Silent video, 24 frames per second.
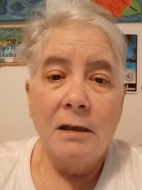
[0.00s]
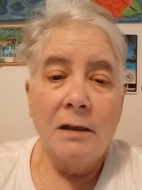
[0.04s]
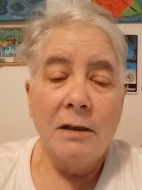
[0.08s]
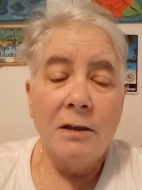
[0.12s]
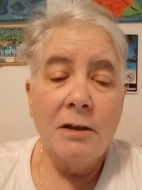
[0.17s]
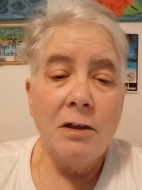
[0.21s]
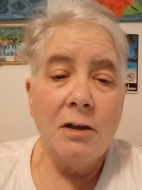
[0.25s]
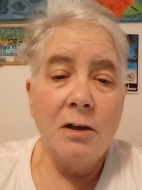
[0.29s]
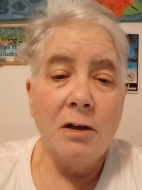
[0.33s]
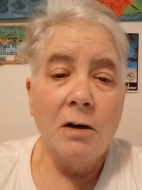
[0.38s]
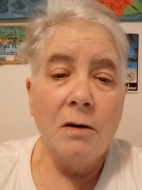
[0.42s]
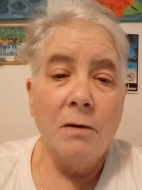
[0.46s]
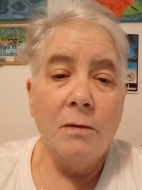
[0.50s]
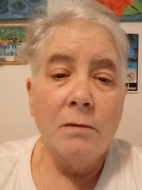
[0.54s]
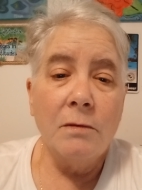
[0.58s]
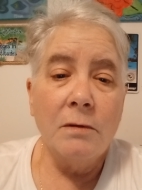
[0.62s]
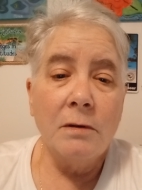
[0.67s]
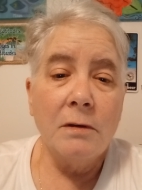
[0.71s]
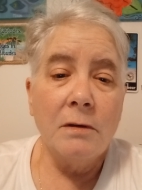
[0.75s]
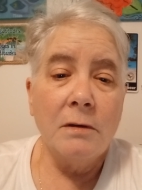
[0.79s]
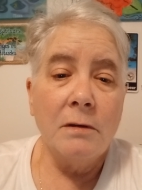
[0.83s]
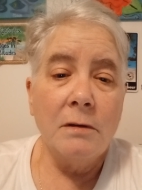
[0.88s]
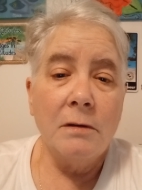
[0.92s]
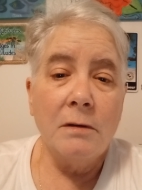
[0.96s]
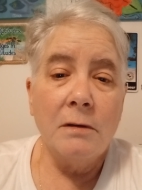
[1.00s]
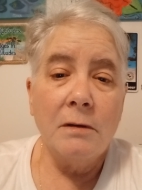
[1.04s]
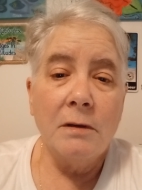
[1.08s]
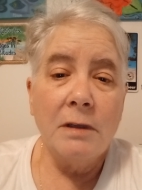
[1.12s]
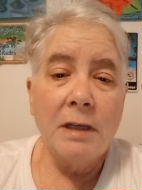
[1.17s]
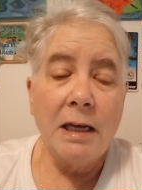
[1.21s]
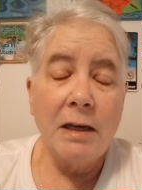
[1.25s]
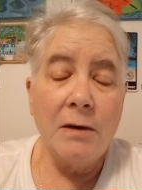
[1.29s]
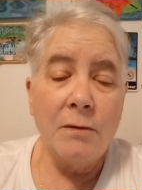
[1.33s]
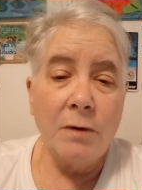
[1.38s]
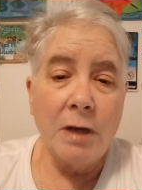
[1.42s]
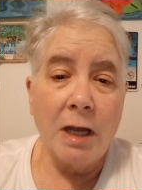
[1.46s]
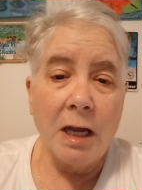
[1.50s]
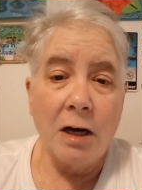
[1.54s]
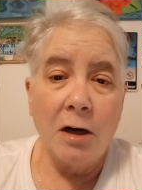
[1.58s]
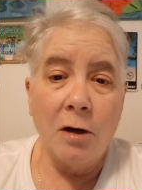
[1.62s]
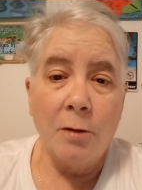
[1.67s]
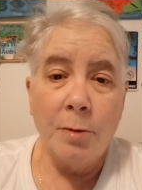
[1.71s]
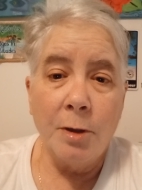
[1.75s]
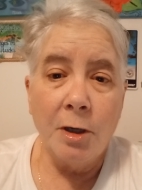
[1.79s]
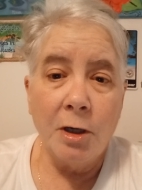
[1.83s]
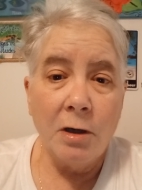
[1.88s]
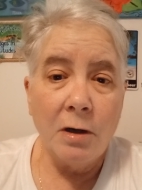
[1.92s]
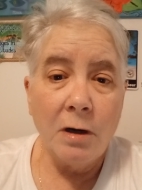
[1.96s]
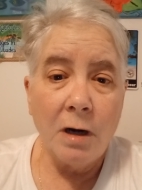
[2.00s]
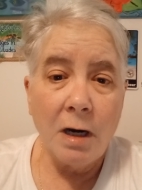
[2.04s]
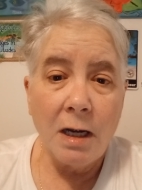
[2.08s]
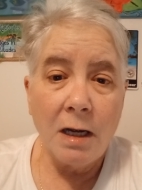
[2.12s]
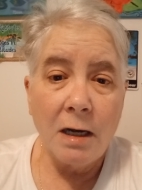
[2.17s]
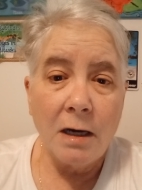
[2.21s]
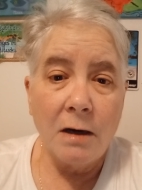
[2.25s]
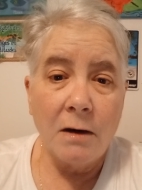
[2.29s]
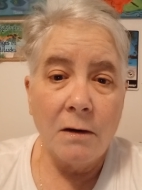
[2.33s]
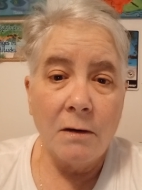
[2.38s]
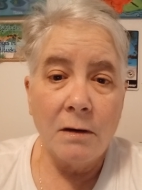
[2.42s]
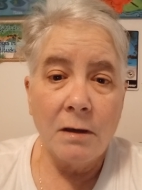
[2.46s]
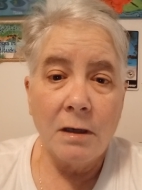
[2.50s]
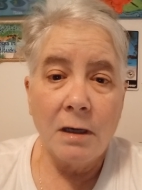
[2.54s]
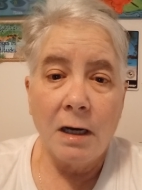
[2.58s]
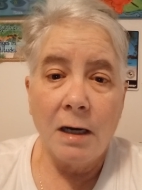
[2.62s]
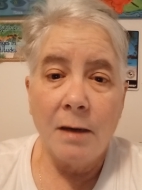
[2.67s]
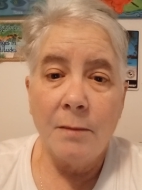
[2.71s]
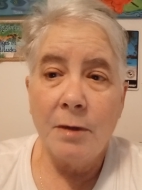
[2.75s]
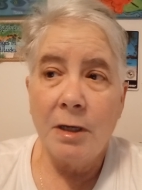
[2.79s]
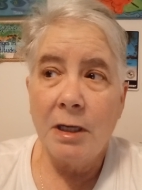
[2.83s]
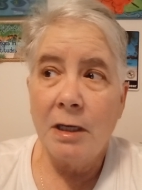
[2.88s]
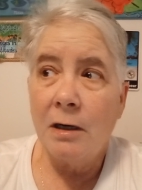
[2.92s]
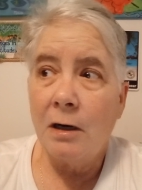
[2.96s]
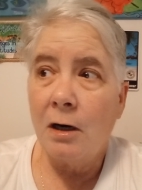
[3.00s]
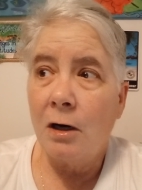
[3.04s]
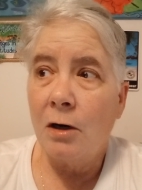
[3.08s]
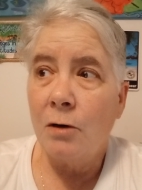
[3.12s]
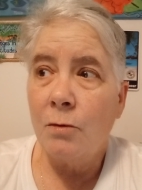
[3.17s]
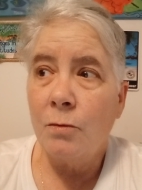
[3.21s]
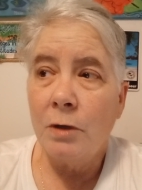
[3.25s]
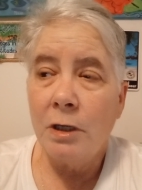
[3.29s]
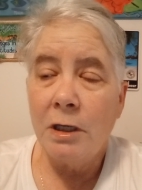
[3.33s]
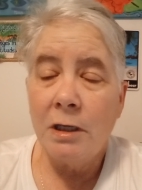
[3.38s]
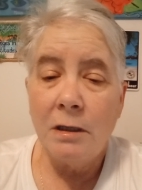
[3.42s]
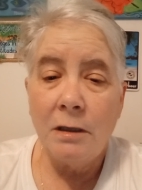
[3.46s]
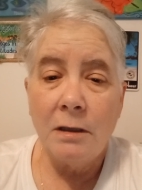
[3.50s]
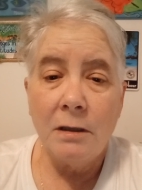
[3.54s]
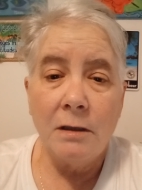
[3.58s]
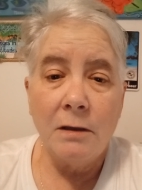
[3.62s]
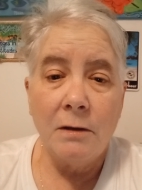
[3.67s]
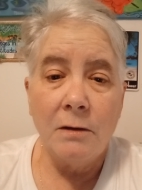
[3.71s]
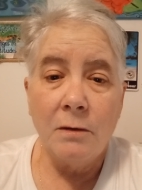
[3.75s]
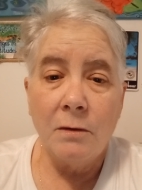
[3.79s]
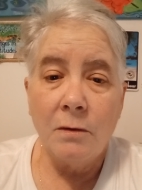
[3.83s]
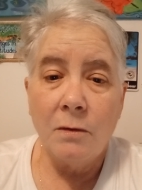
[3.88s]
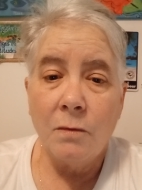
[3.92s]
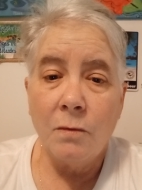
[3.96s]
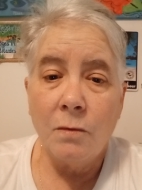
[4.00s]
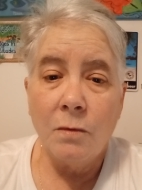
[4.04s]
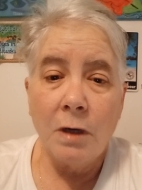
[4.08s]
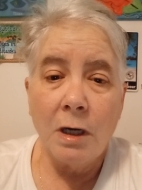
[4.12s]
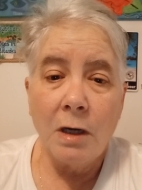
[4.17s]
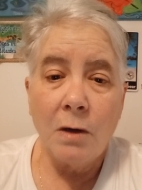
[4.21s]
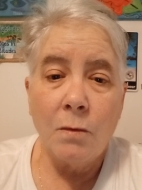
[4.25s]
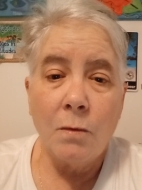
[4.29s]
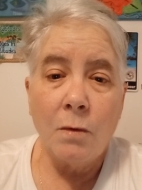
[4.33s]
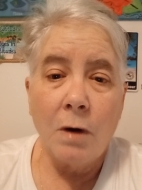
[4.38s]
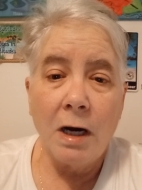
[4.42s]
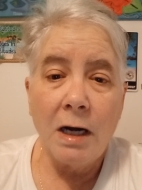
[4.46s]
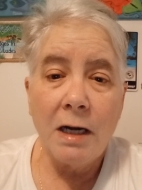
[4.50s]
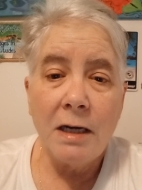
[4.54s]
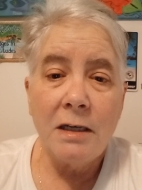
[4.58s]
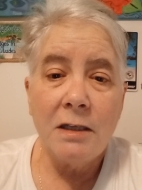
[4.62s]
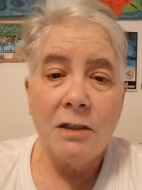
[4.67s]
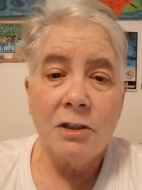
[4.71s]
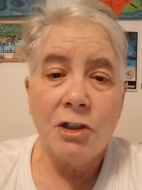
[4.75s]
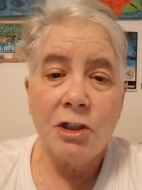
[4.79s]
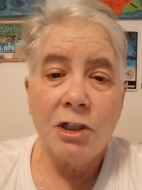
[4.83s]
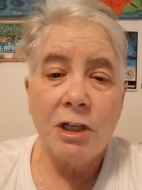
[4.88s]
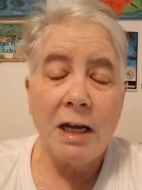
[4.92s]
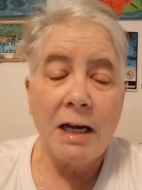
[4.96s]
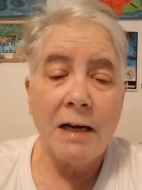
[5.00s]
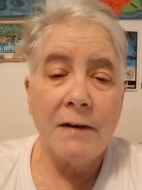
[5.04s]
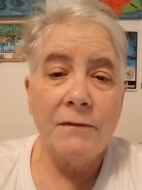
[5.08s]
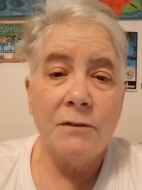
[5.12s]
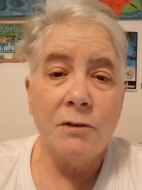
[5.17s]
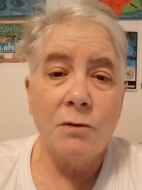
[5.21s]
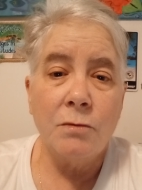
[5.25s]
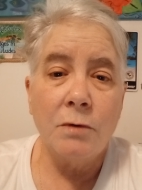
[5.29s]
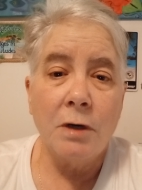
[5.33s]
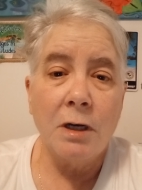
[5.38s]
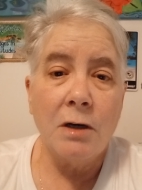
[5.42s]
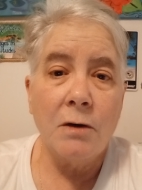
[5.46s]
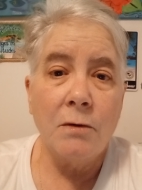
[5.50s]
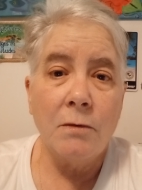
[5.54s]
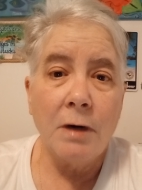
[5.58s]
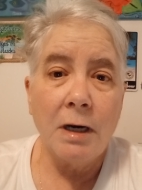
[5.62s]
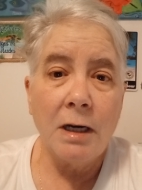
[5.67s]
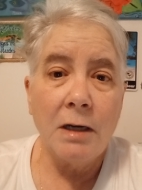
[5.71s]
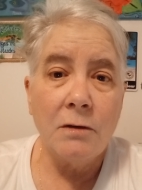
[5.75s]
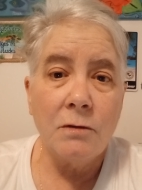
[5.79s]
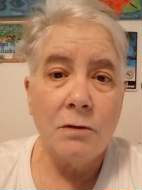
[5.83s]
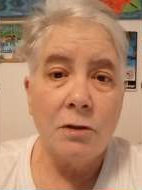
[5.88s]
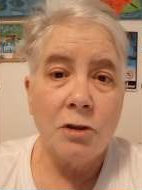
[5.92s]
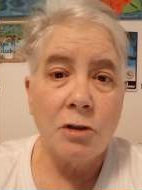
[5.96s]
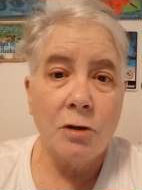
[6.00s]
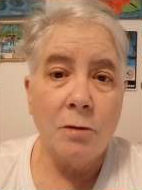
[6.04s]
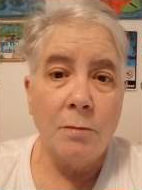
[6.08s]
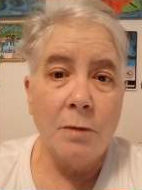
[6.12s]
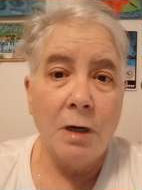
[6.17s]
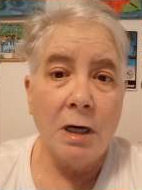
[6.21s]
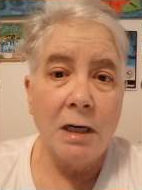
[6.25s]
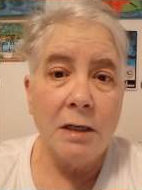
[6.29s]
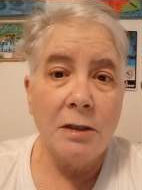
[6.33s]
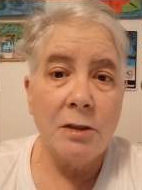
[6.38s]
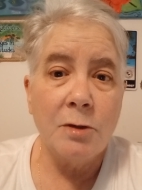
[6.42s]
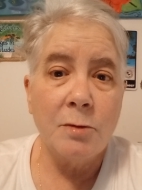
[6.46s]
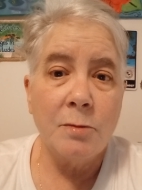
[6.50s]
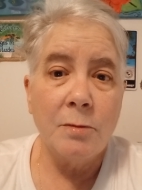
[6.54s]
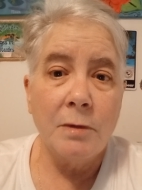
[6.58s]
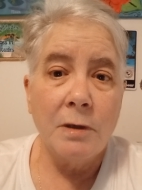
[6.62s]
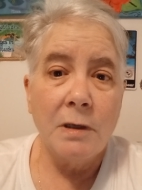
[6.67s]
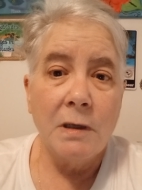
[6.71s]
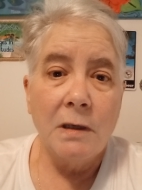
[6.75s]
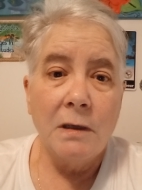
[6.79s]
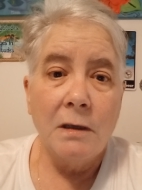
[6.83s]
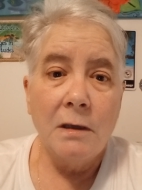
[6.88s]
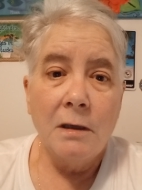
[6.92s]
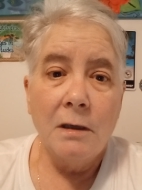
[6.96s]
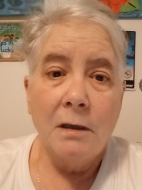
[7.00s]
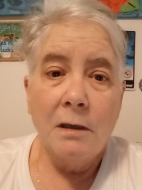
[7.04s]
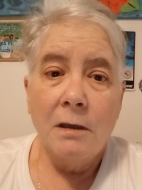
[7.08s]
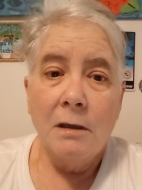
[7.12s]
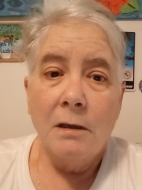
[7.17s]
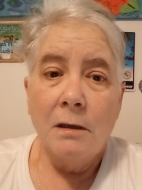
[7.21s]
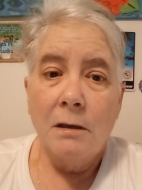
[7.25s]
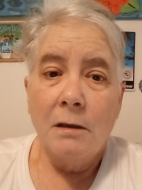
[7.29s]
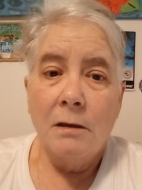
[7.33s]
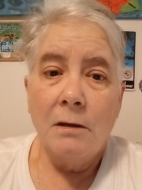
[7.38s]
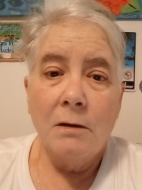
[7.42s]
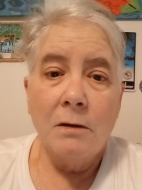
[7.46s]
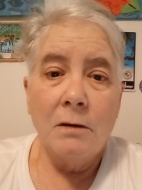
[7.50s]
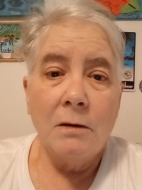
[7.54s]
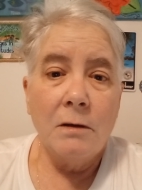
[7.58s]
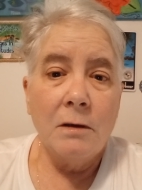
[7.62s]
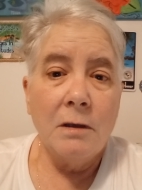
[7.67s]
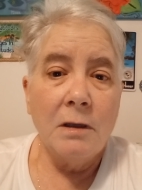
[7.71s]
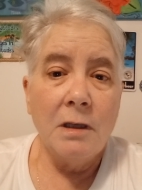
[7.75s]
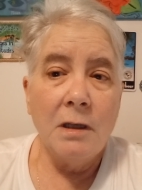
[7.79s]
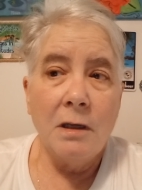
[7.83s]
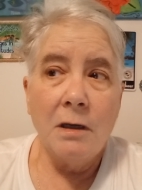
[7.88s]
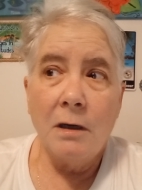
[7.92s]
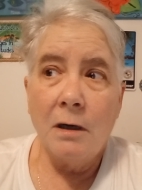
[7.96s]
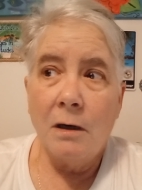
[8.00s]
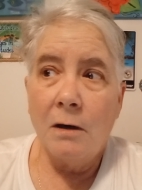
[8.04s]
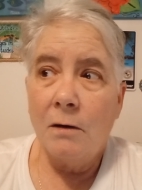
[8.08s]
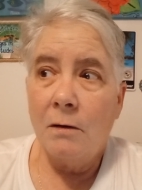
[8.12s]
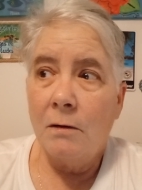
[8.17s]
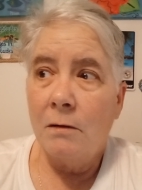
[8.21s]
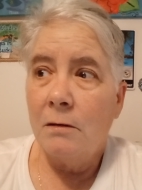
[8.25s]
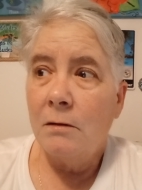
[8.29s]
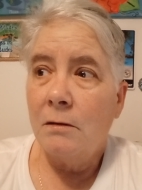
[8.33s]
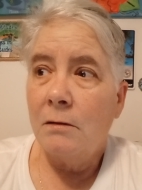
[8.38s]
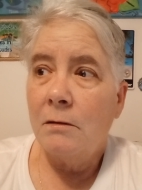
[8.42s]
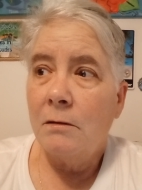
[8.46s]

you know, can we help her out? I mean, why does she have to run around so much? You know,